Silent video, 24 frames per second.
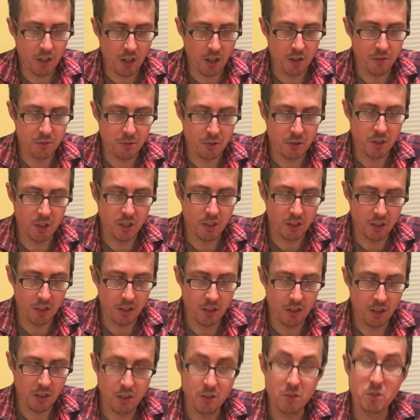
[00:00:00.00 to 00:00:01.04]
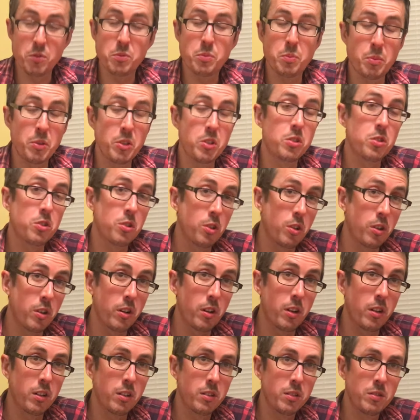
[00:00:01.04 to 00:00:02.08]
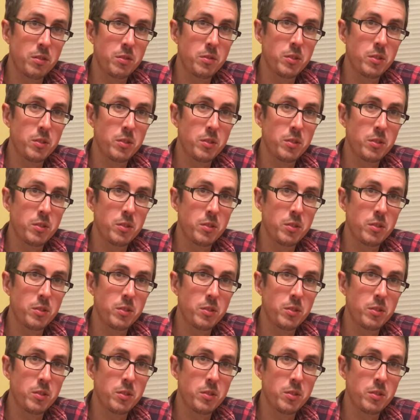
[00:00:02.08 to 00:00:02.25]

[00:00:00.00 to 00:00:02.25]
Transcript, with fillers: careful and, and be sure